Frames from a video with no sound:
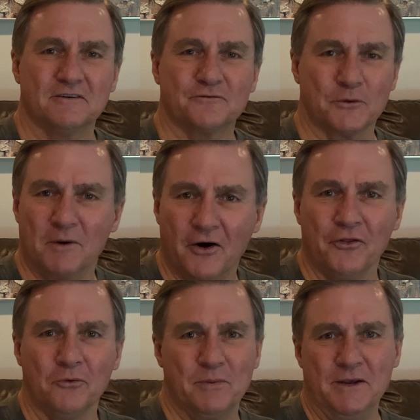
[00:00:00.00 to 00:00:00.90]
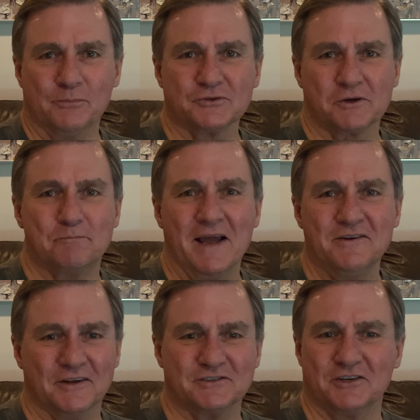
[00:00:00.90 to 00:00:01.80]
from other people's
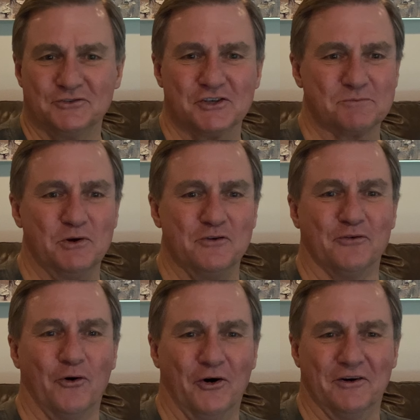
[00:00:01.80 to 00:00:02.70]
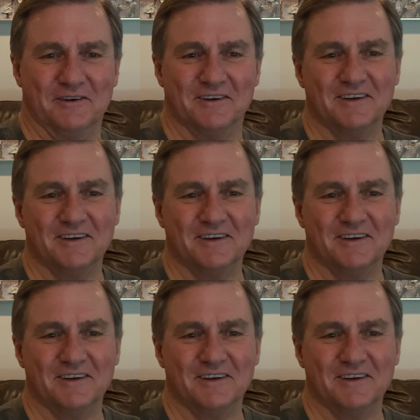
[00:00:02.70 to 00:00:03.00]
opinions and just move on.